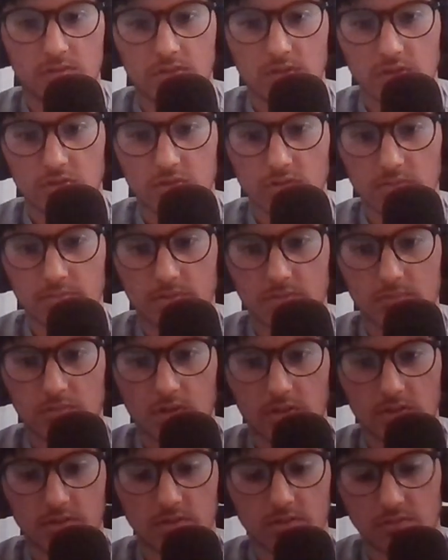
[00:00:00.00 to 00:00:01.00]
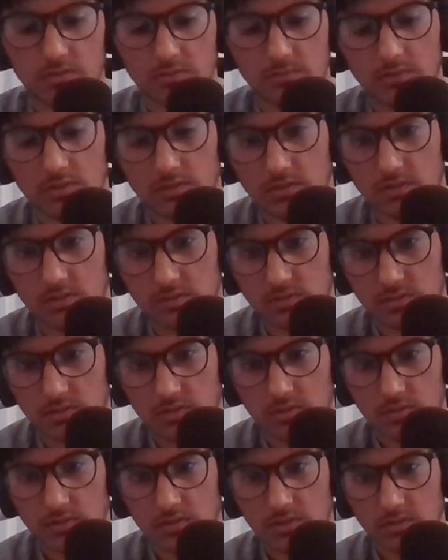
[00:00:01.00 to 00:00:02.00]
this should be working to be honest.
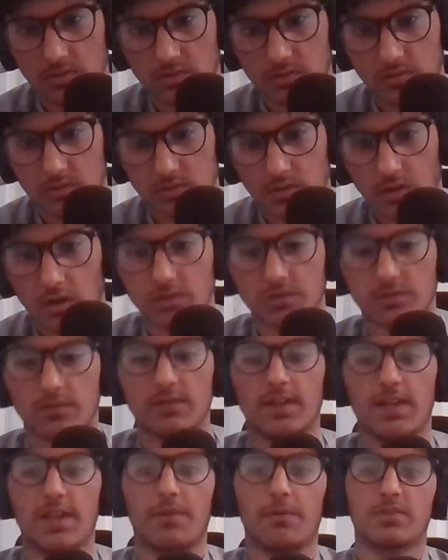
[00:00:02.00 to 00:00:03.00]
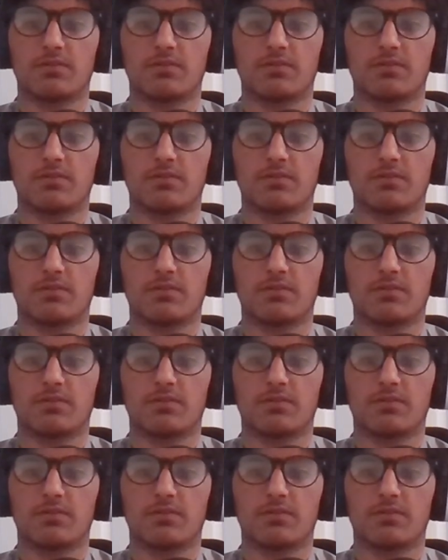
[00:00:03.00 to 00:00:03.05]
Oh, sorry, yeah, it